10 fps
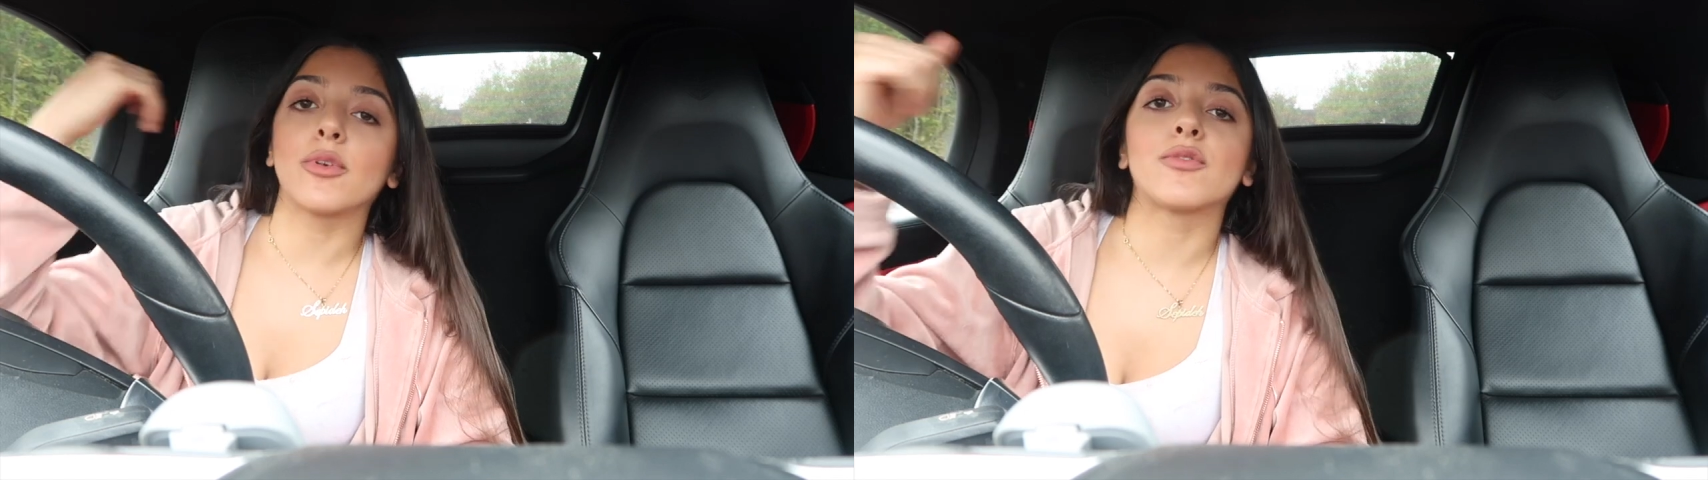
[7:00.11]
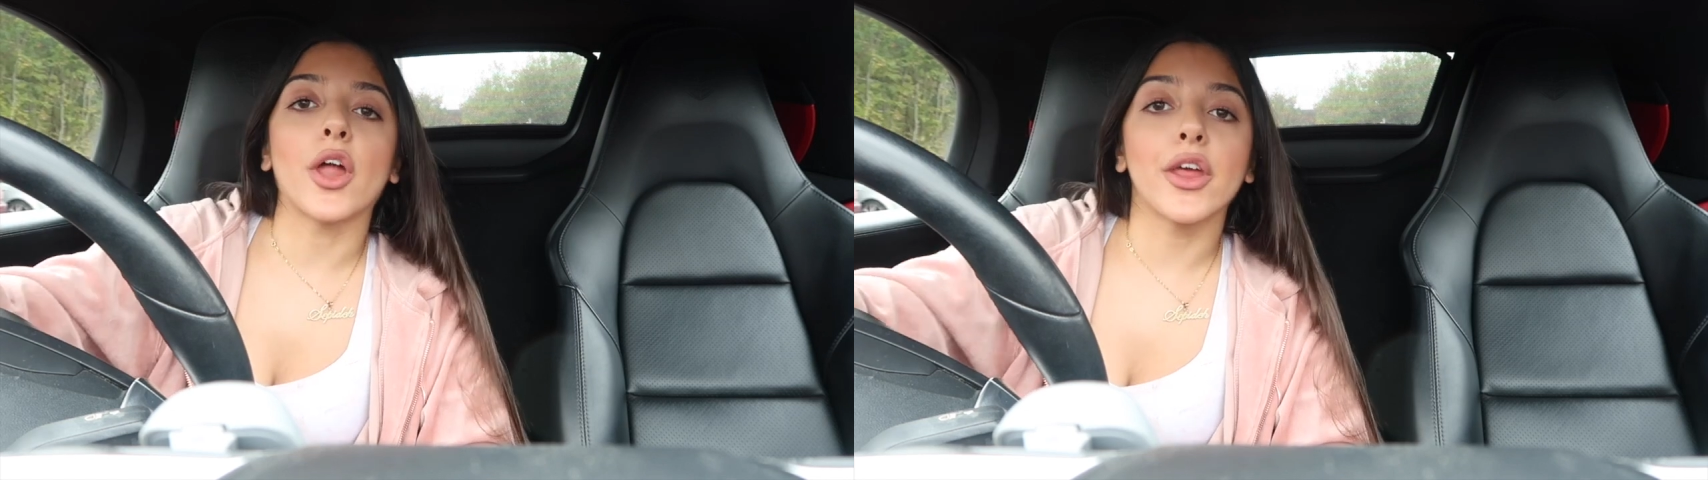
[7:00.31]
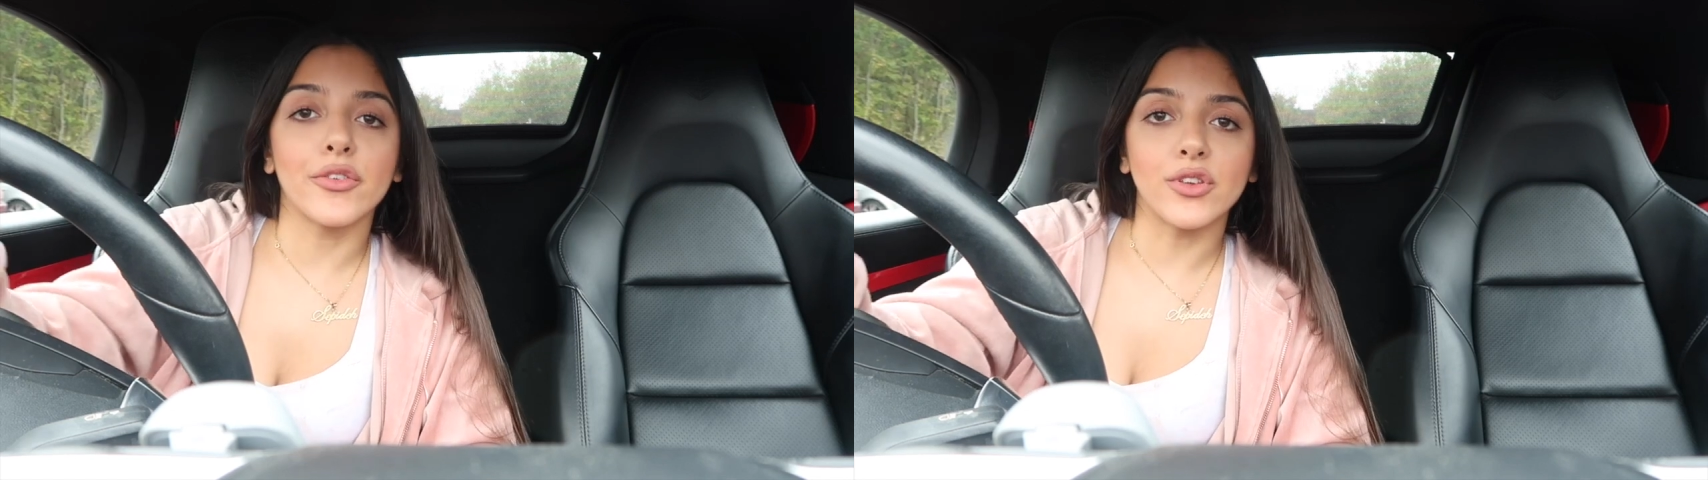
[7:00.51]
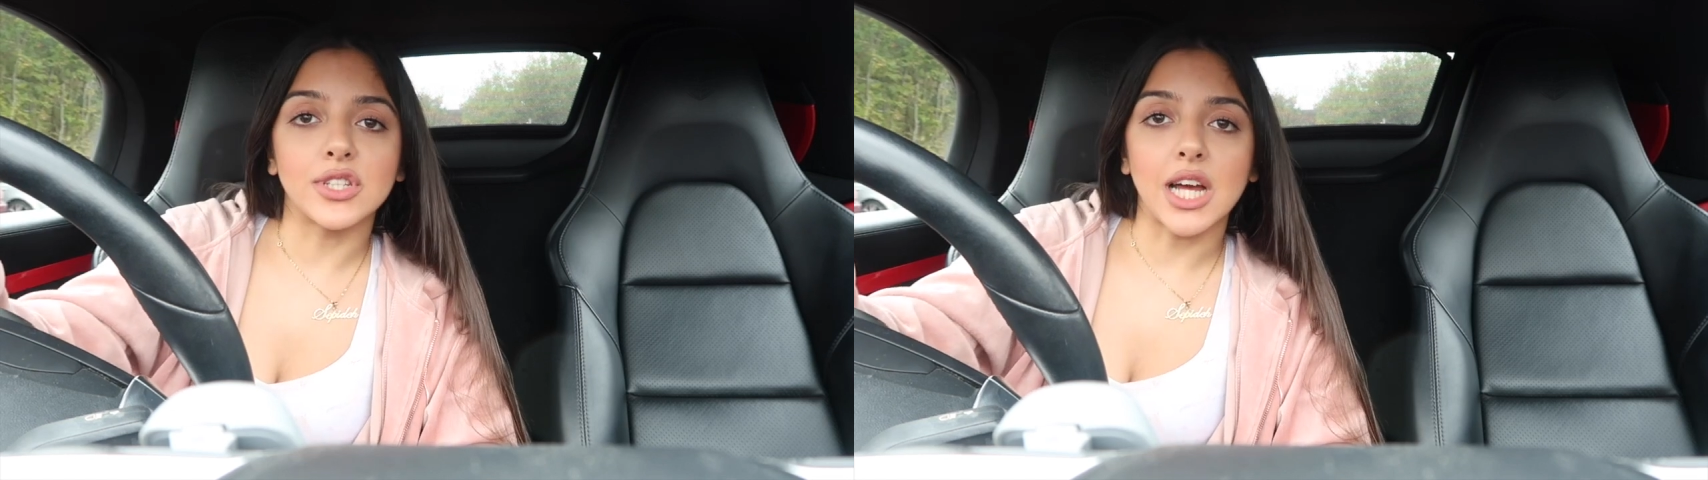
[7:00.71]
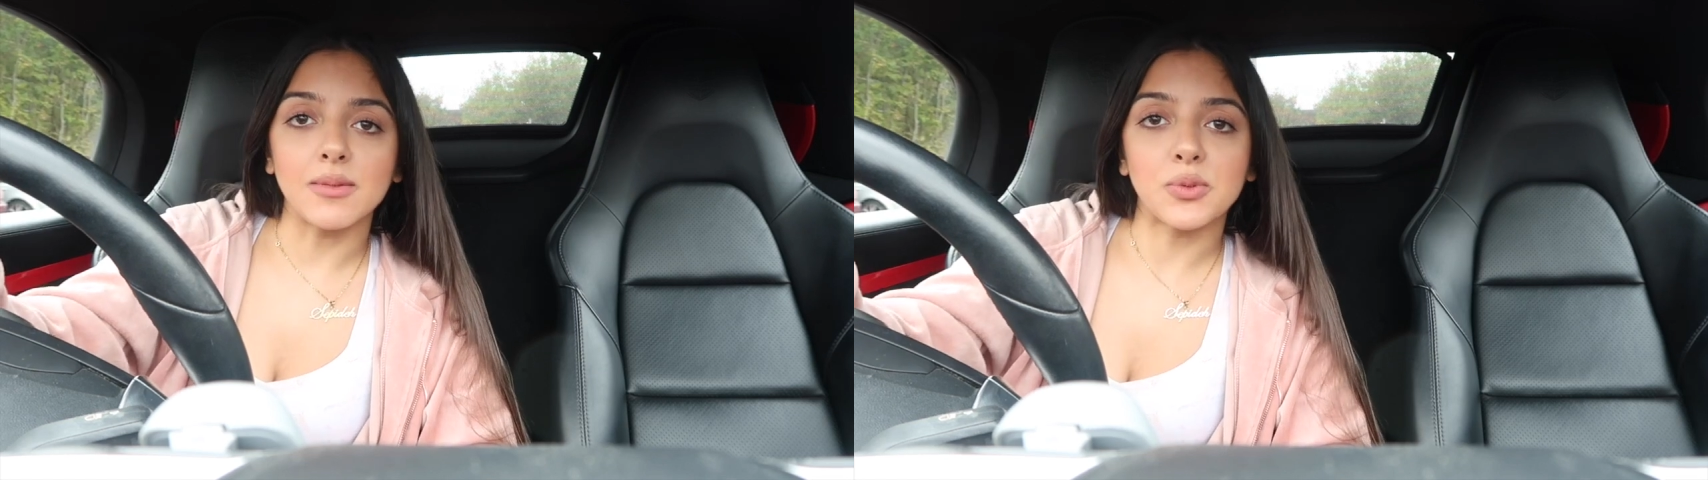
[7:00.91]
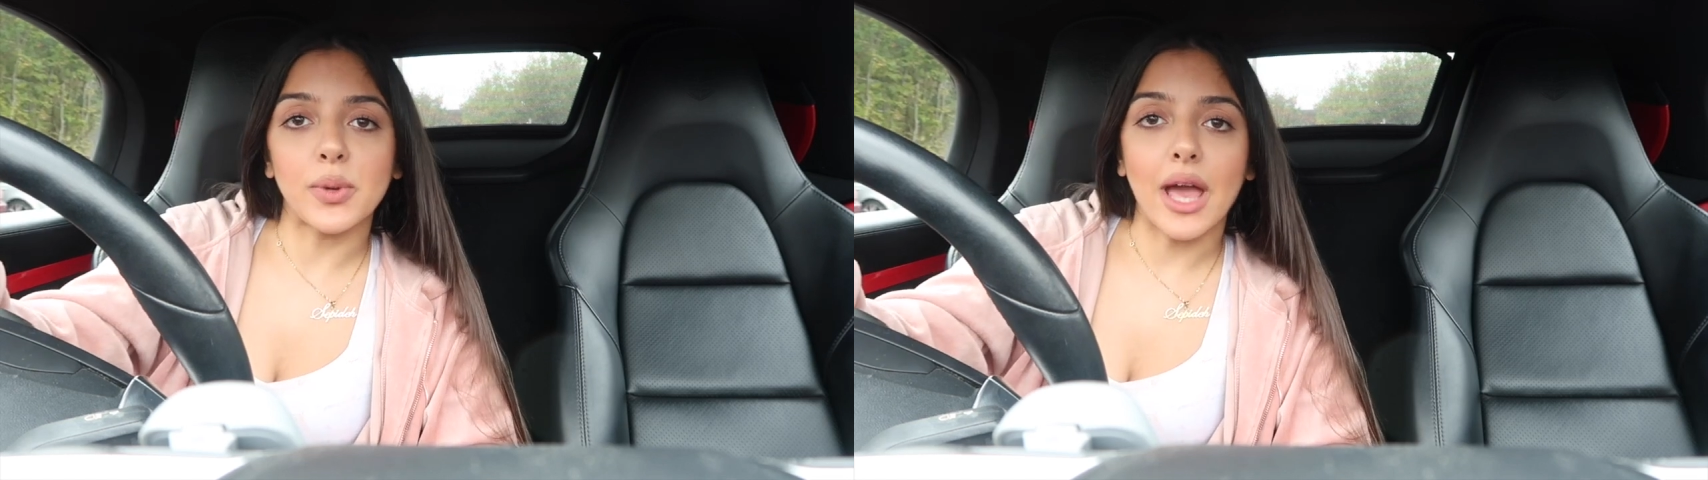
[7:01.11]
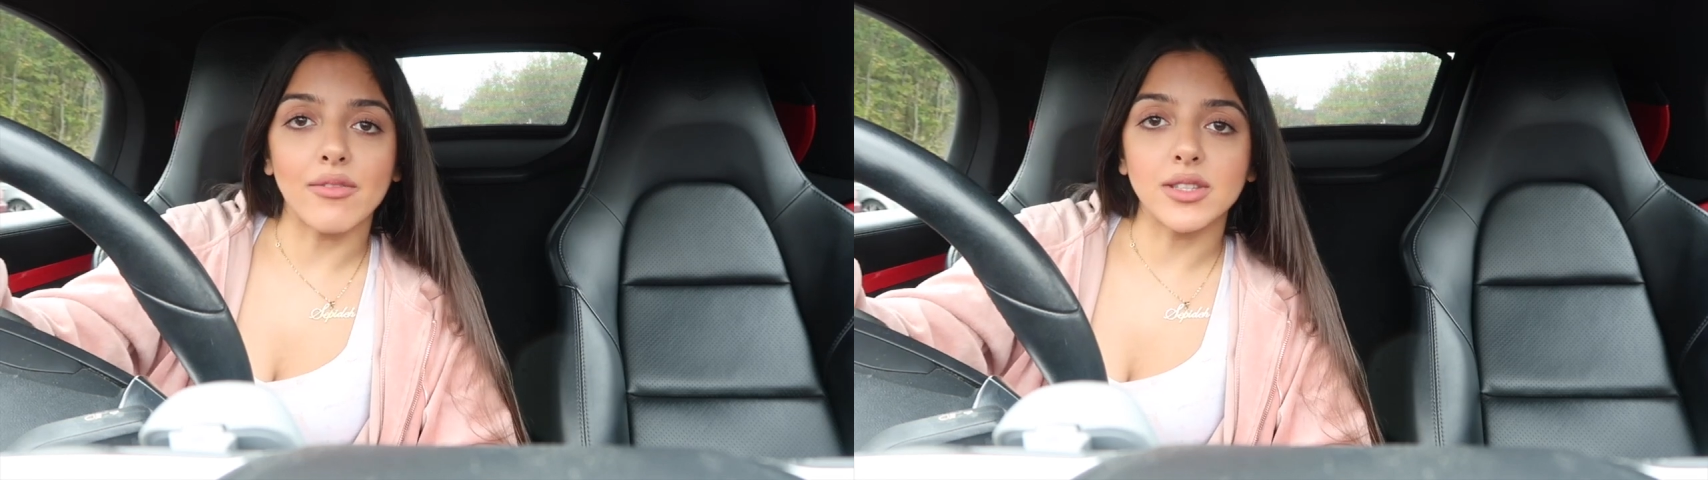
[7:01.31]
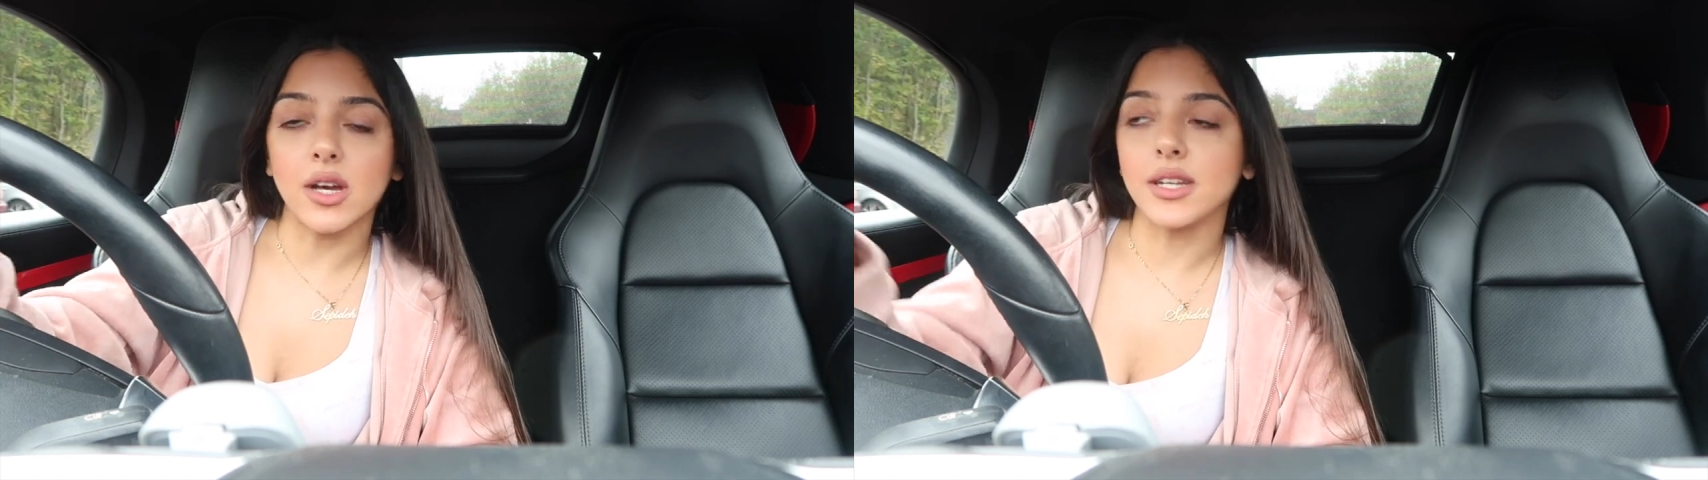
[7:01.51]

We've done it a few times, but we haven't